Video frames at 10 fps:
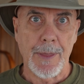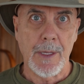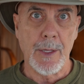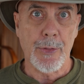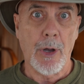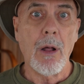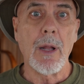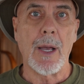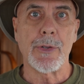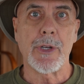get the haul
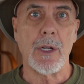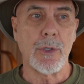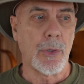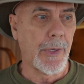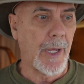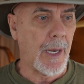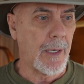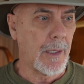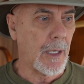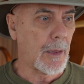out scheduled
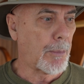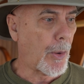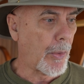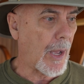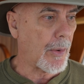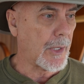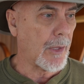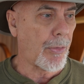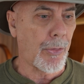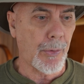and get the boat out and
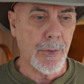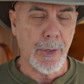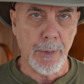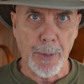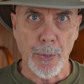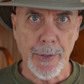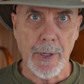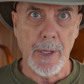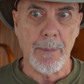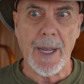get the thrusters bolted
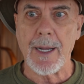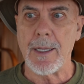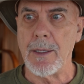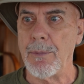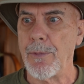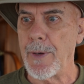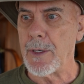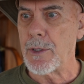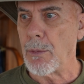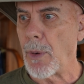on the back and
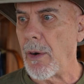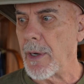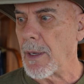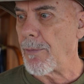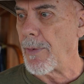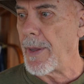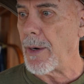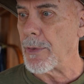finish the wiring up from there.